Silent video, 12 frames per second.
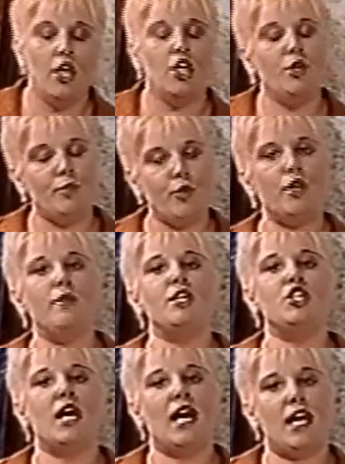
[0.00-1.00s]
You pretty
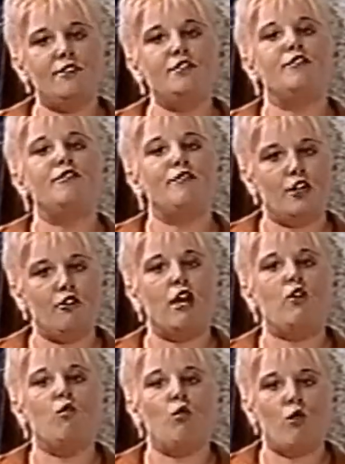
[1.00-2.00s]
much have to figure
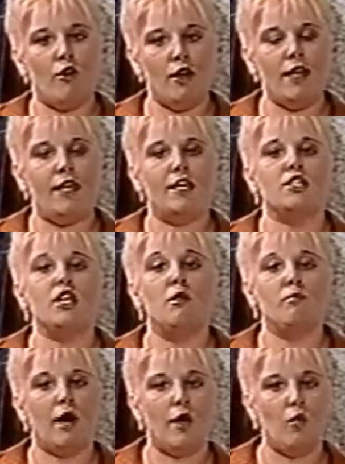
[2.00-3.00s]
out where it is
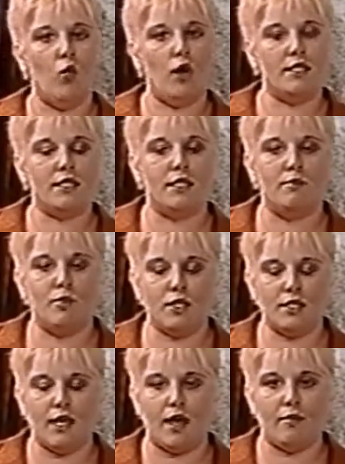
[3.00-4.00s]
by one simple
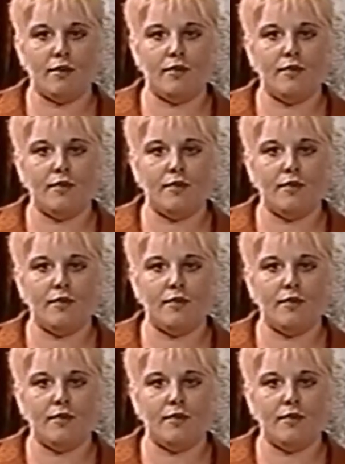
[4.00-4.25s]
step.